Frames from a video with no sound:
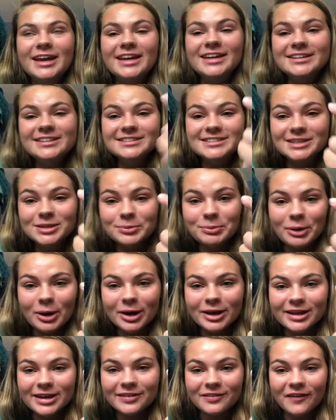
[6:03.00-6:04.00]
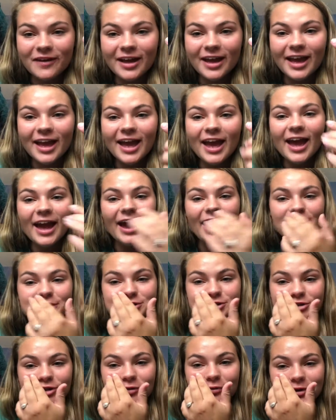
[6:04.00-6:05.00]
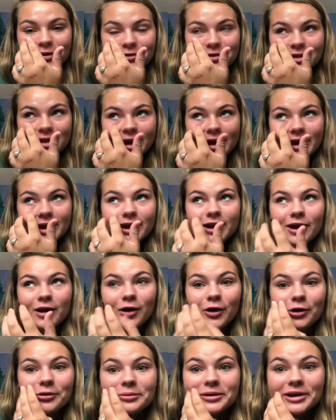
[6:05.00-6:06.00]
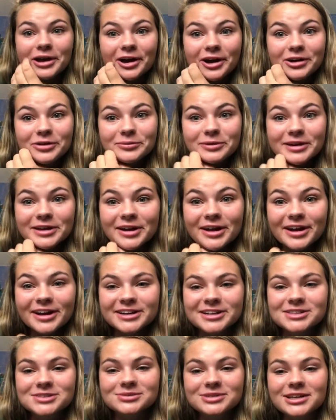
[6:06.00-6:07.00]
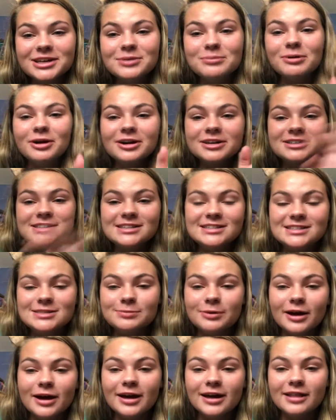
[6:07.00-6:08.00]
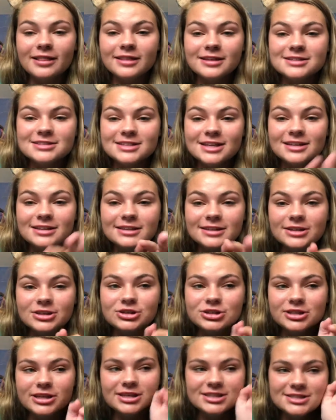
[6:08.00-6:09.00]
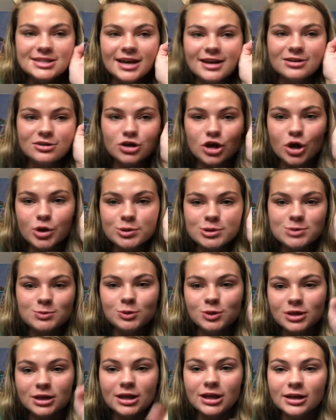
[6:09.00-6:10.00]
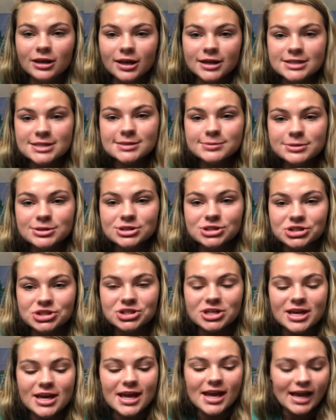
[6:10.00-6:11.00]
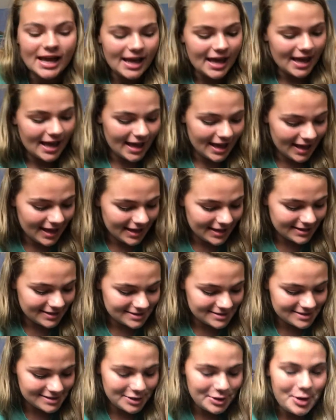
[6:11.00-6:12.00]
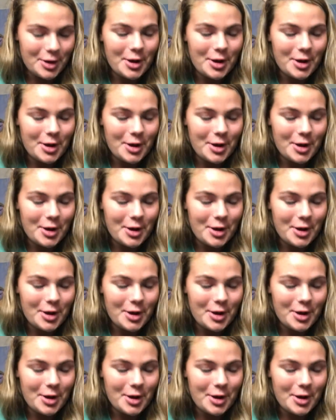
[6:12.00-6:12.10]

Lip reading: into the parking lot, and so we were like, oh my god, because we like parked in the spot that said literally said no Smoothie King customers, and